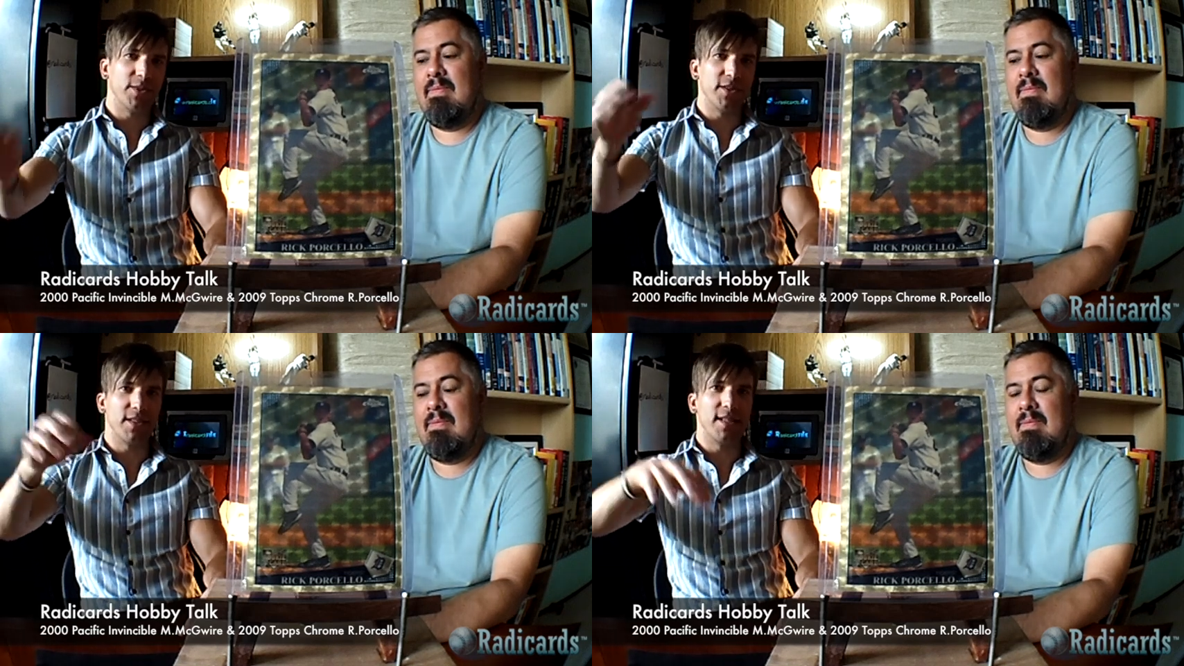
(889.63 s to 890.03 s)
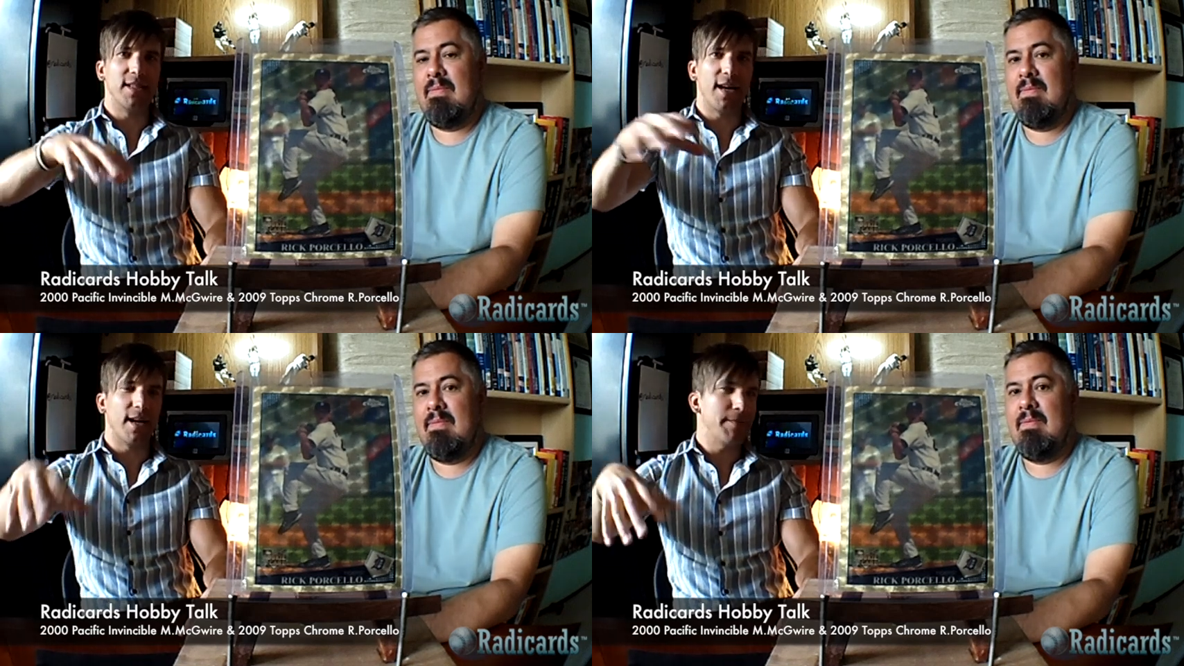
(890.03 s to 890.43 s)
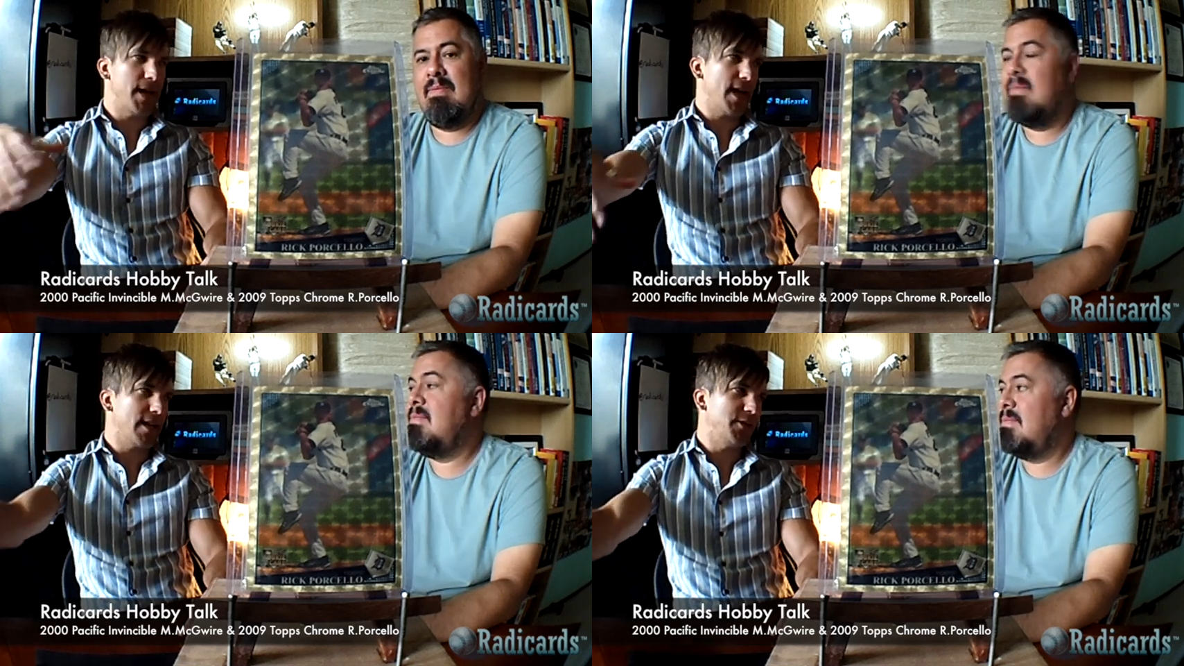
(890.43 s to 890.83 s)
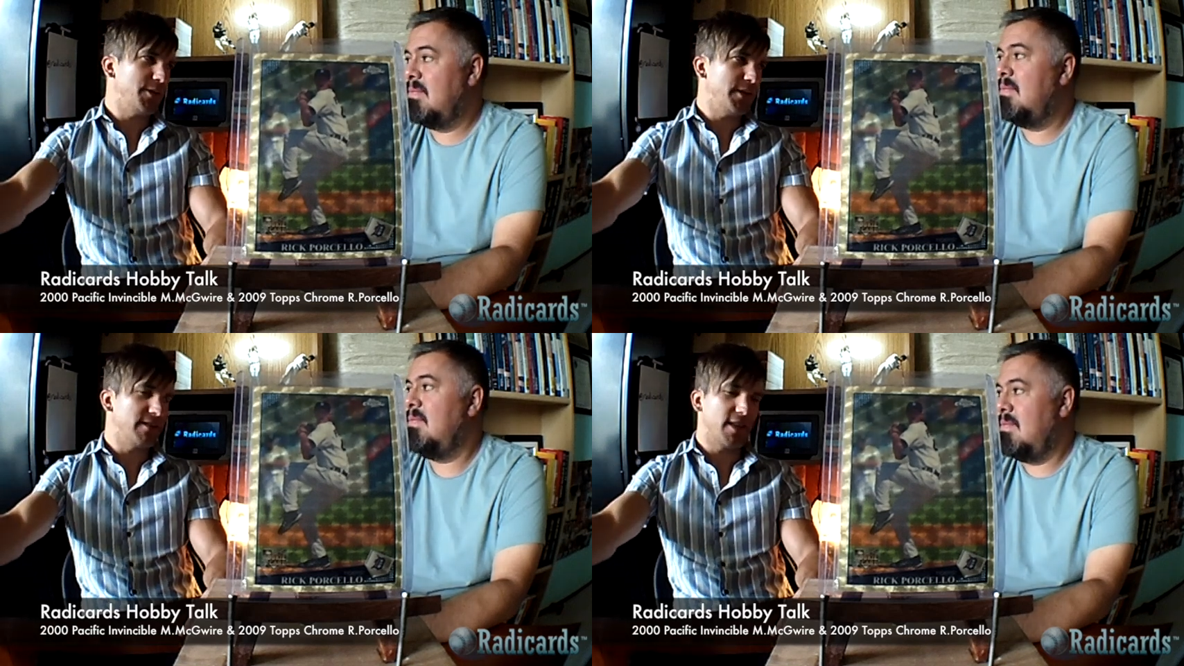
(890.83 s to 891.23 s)
Speaker 1: which is the non-pack
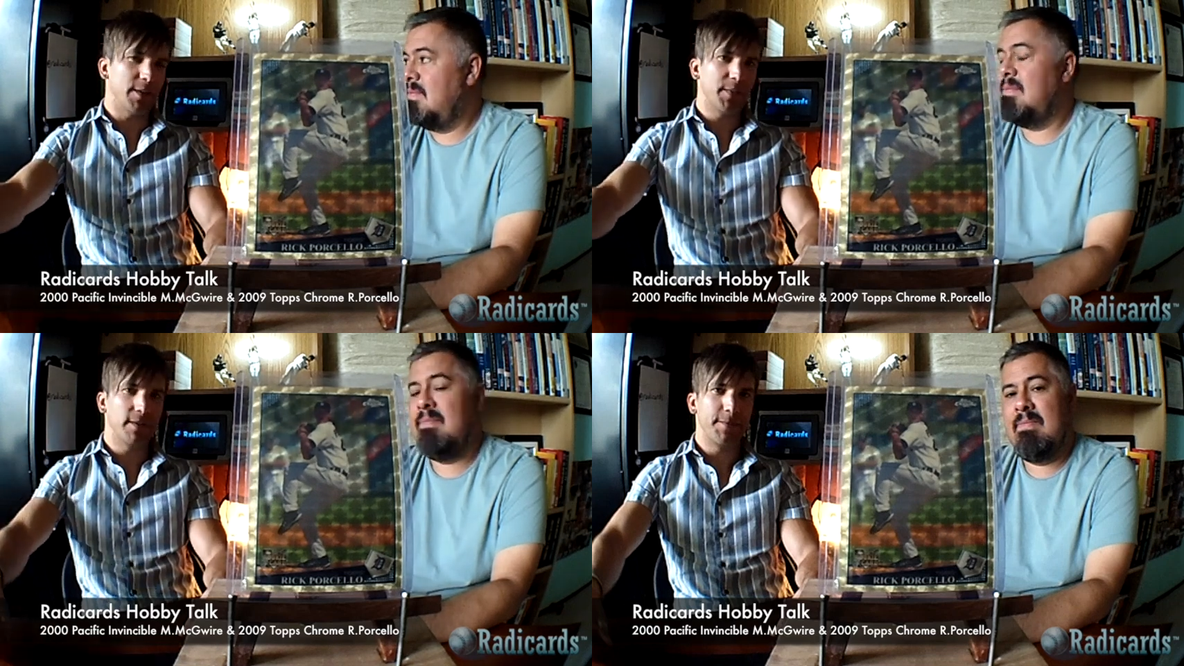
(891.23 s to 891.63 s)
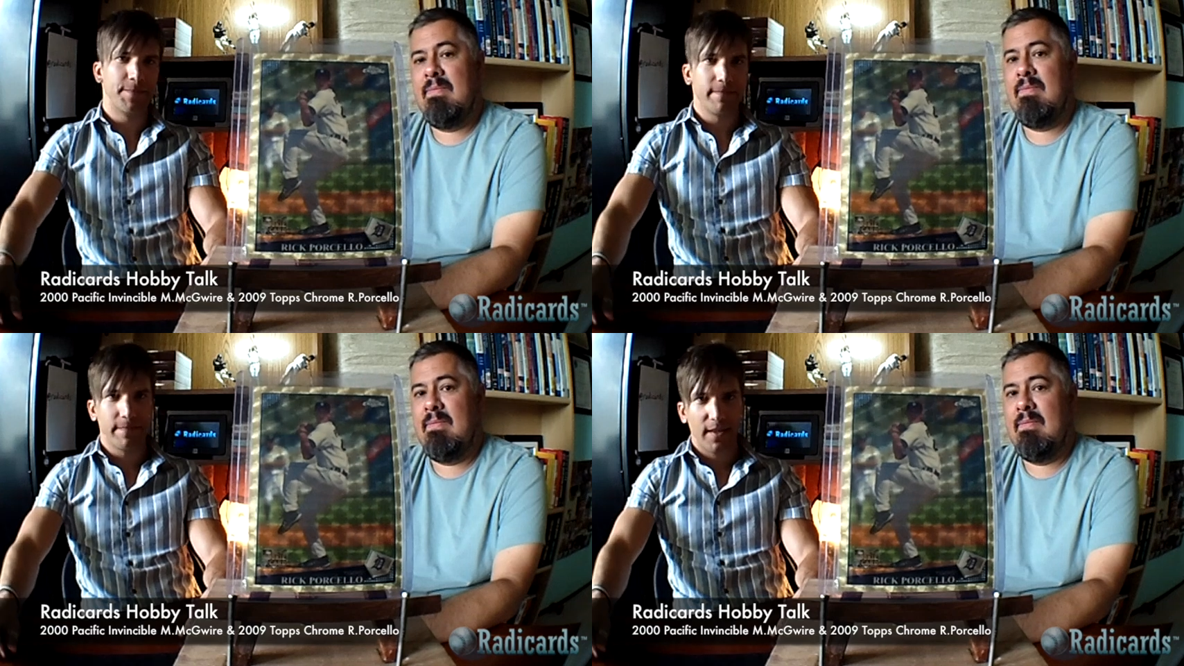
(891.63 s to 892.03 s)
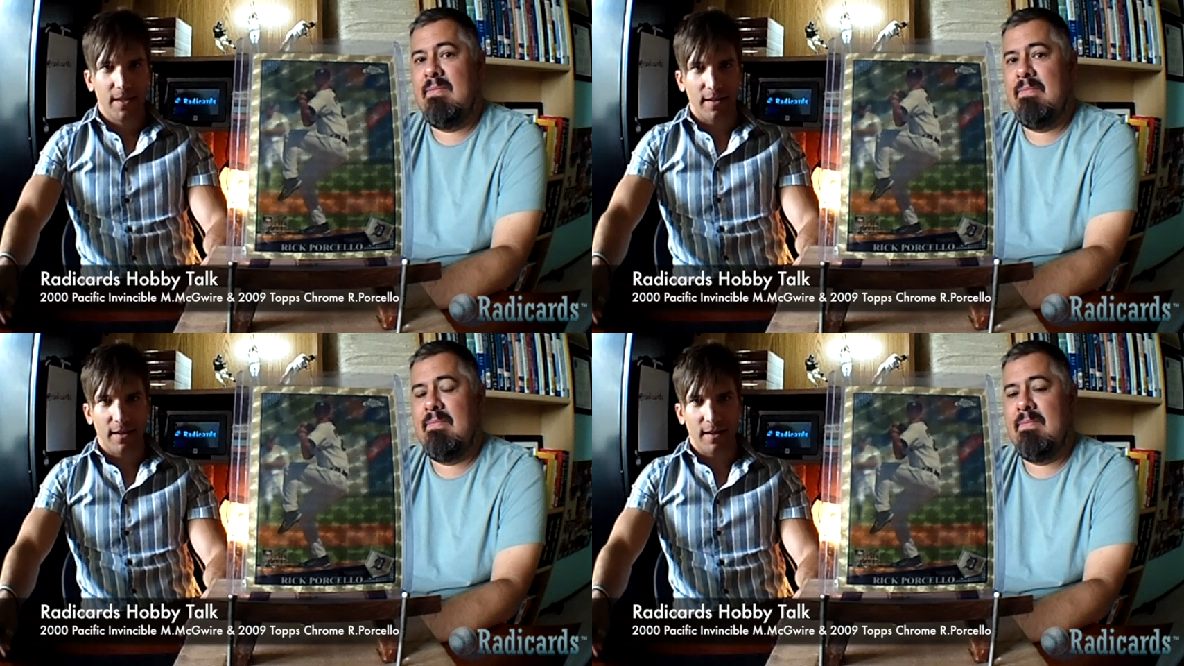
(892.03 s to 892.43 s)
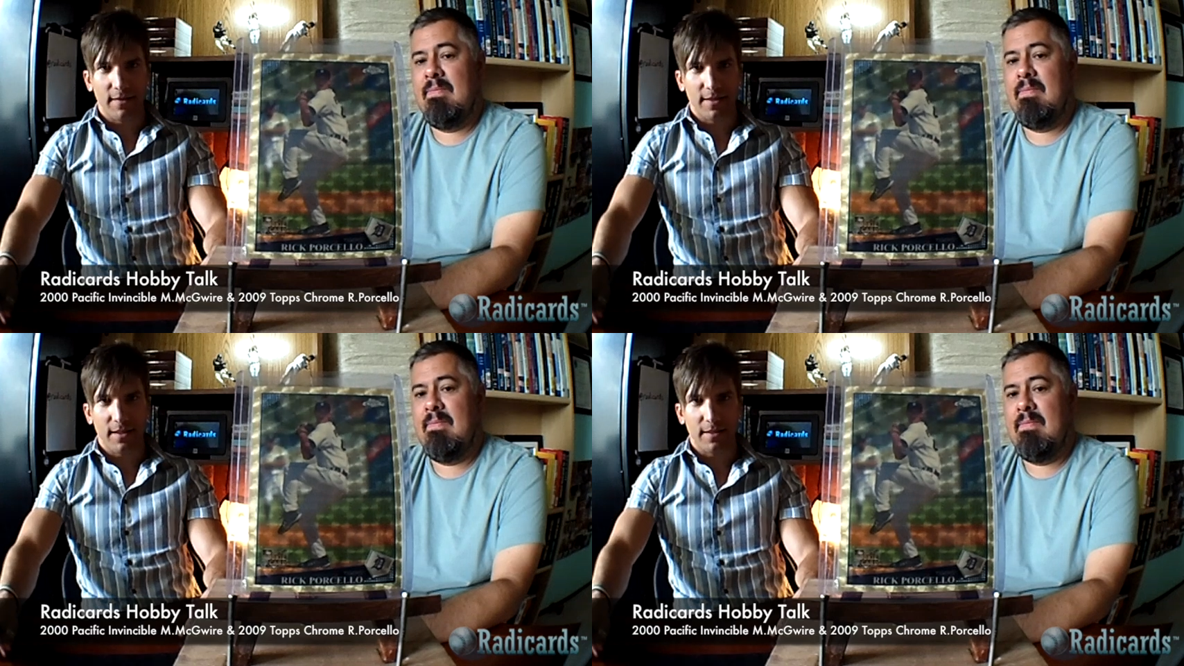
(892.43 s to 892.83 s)
issued example
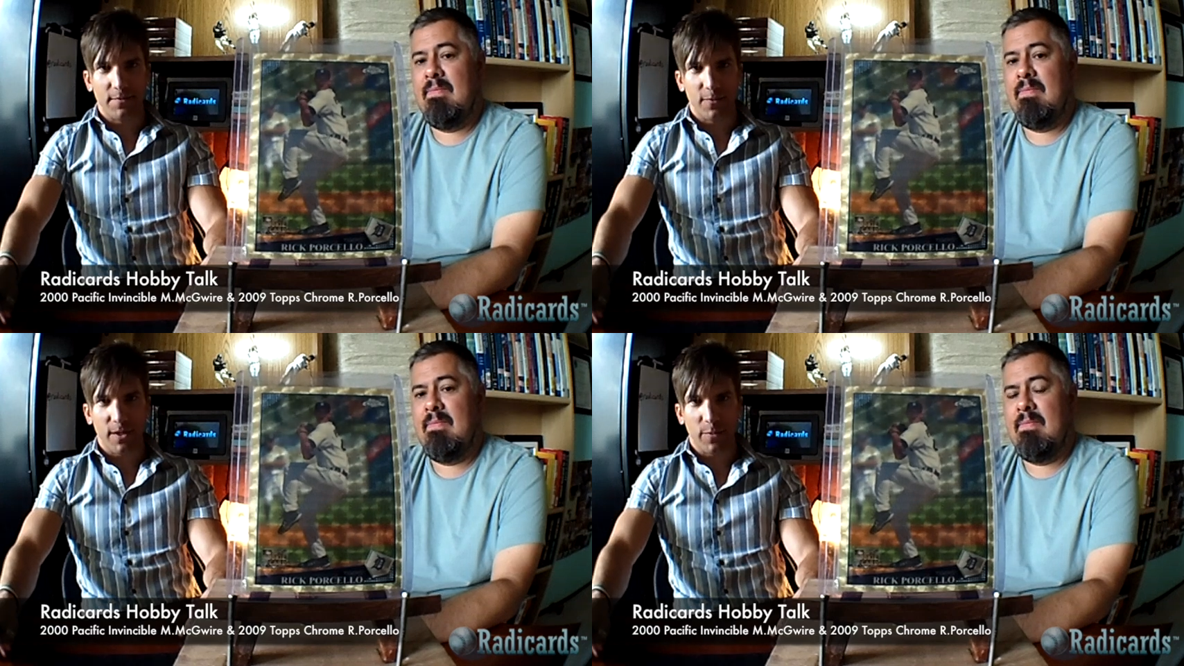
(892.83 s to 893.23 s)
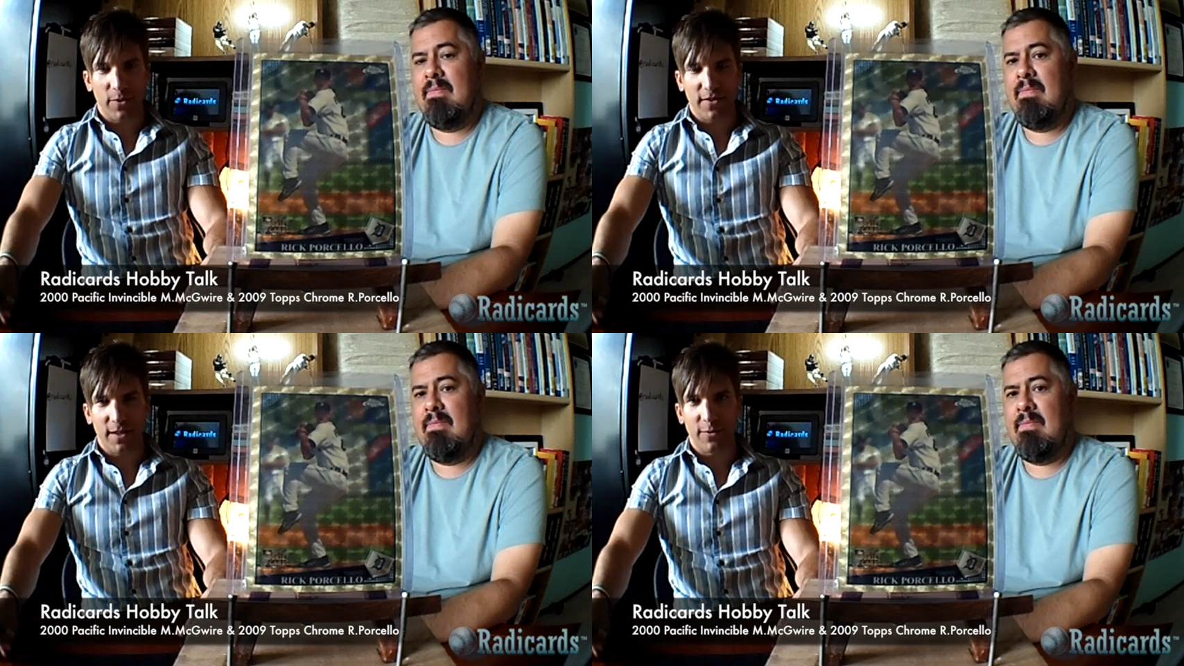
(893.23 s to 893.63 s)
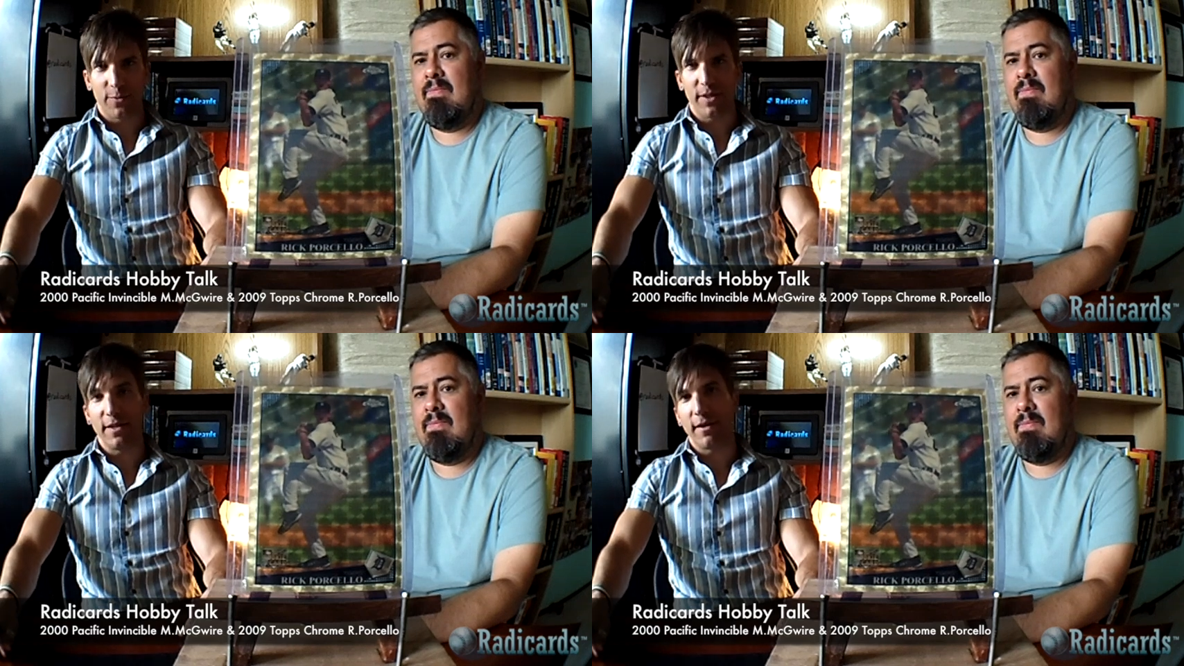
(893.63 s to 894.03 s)
of Rick Porcello's